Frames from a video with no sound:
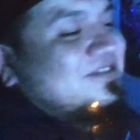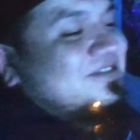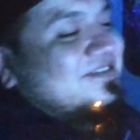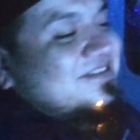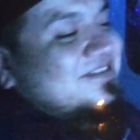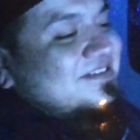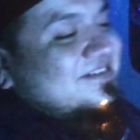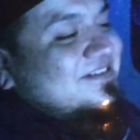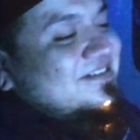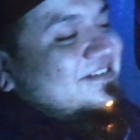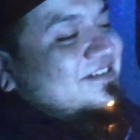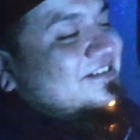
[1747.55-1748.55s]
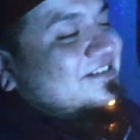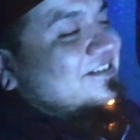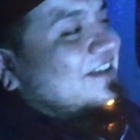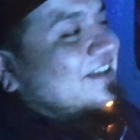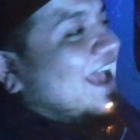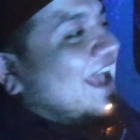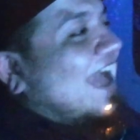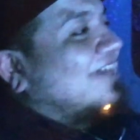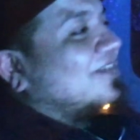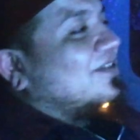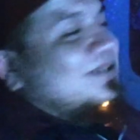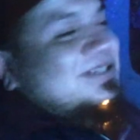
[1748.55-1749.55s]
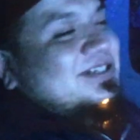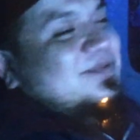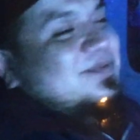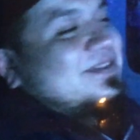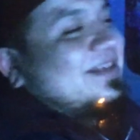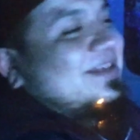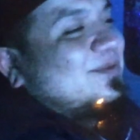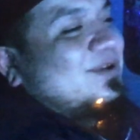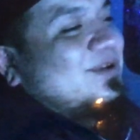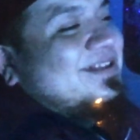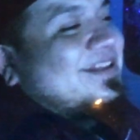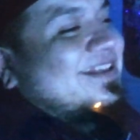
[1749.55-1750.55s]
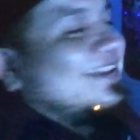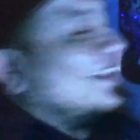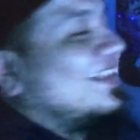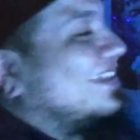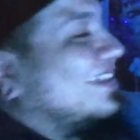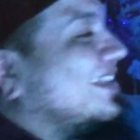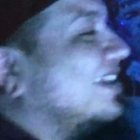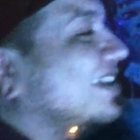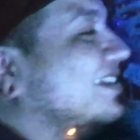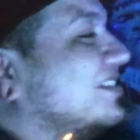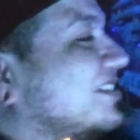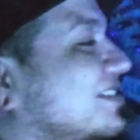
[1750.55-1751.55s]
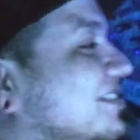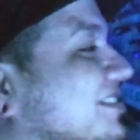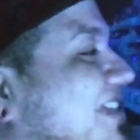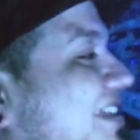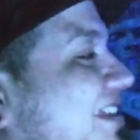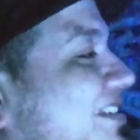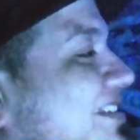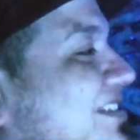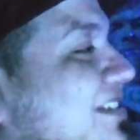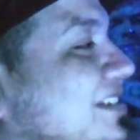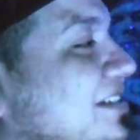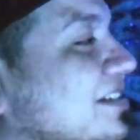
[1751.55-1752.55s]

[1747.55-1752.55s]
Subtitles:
I learned something that morning that like that is